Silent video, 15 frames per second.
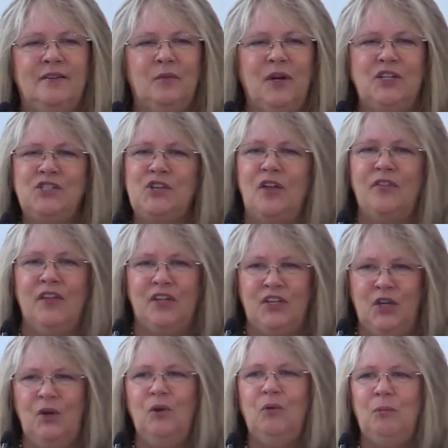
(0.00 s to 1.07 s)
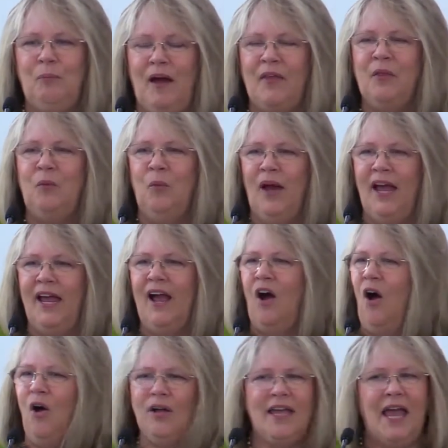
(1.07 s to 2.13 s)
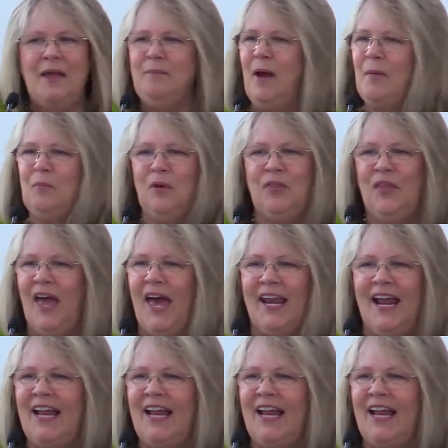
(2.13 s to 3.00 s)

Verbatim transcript: which the youth, by the way, all came up with that.